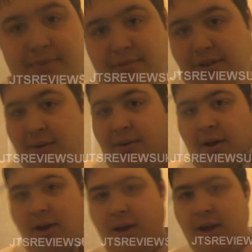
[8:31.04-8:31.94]
So
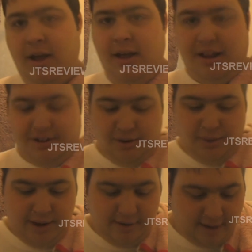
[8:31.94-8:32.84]
that's
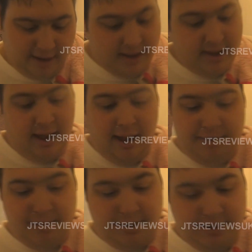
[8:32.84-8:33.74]
annoying really.
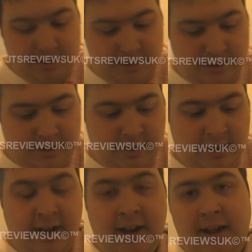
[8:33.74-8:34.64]
And
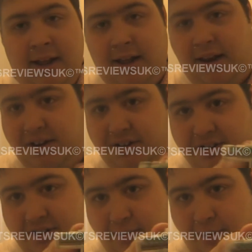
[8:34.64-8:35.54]
as you can
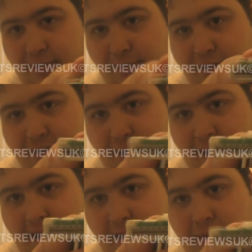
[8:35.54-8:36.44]
see by the moist
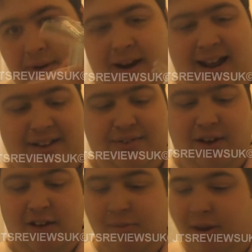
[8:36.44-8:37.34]
pad, it wouldn't last
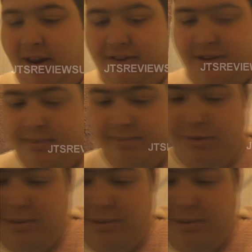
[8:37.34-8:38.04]
5 minutes, to